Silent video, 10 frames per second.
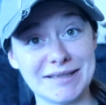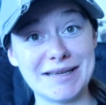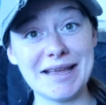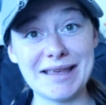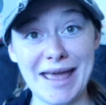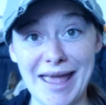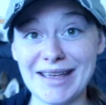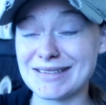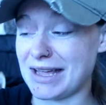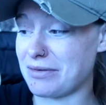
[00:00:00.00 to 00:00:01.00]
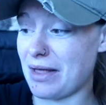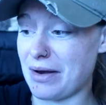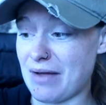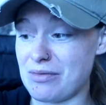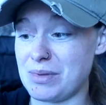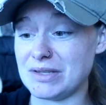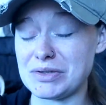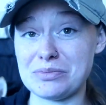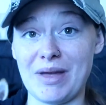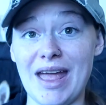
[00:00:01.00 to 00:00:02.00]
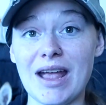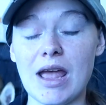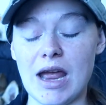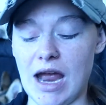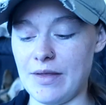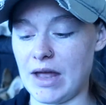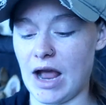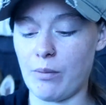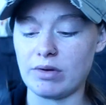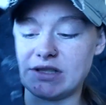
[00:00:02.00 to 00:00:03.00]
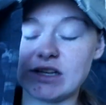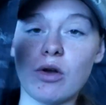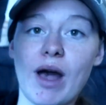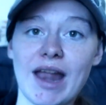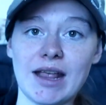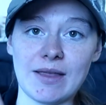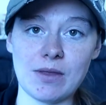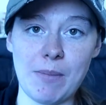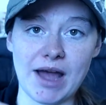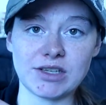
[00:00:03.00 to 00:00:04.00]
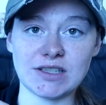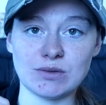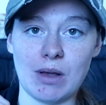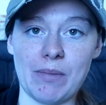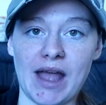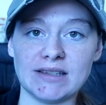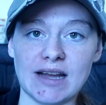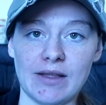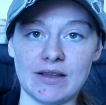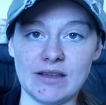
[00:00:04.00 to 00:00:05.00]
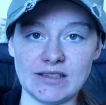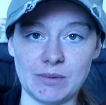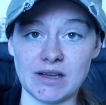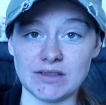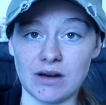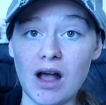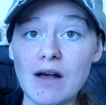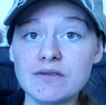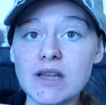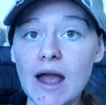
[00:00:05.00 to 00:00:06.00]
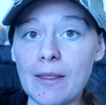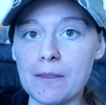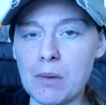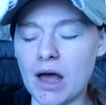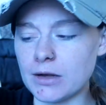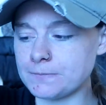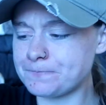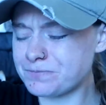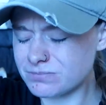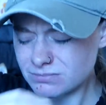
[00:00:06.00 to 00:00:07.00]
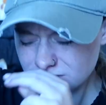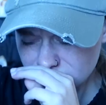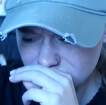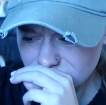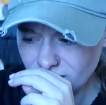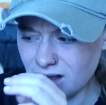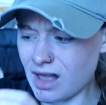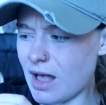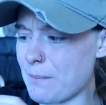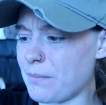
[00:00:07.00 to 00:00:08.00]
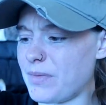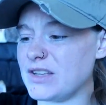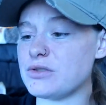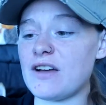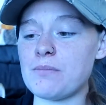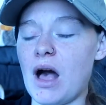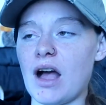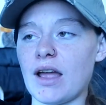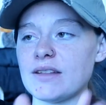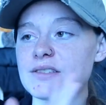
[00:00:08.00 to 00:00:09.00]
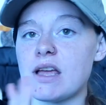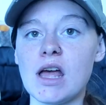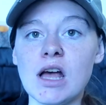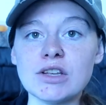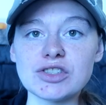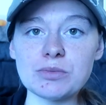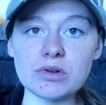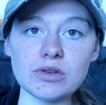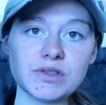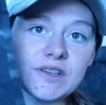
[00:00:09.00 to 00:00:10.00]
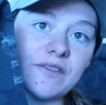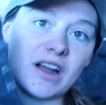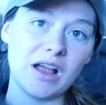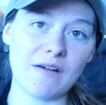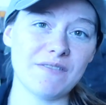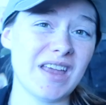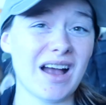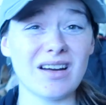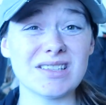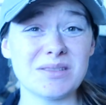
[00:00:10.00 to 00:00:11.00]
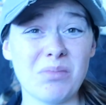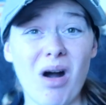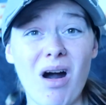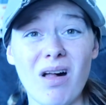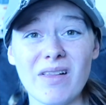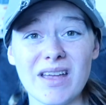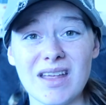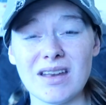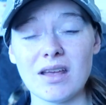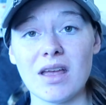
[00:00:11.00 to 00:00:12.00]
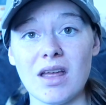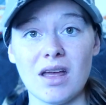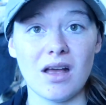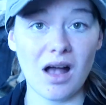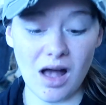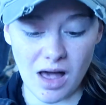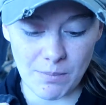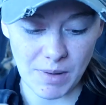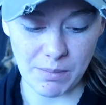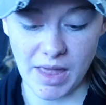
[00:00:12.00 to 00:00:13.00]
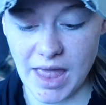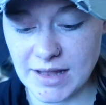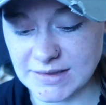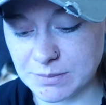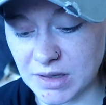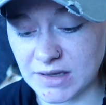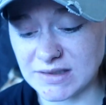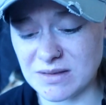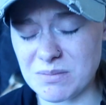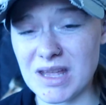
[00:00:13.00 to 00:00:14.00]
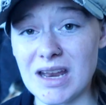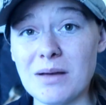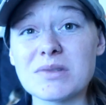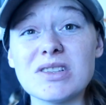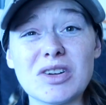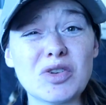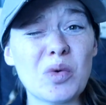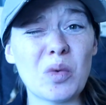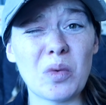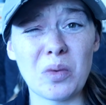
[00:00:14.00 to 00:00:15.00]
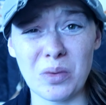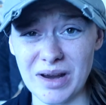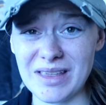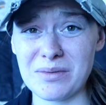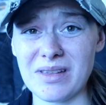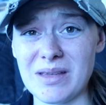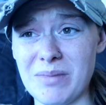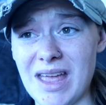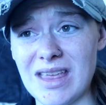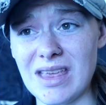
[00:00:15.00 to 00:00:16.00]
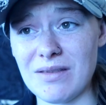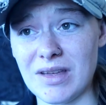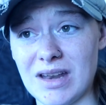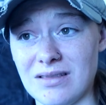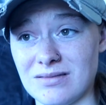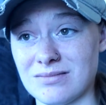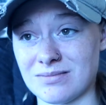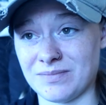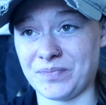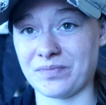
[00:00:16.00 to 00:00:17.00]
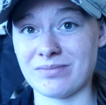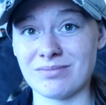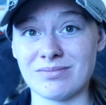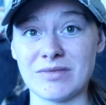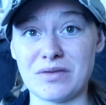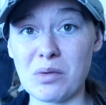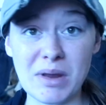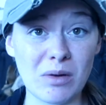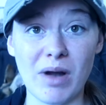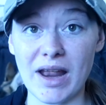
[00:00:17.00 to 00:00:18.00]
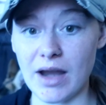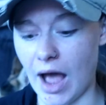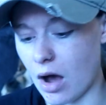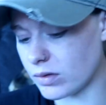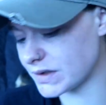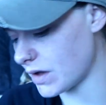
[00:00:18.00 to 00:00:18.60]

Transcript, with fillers: just in case i'd rather have it be too big and then I did go ahead and get the matching sweatpants i like these because they're cuffed at the bottom um, they do have pockets super loose very comfy i got a small in uh, my pants because the mediums looked really really big even for me right now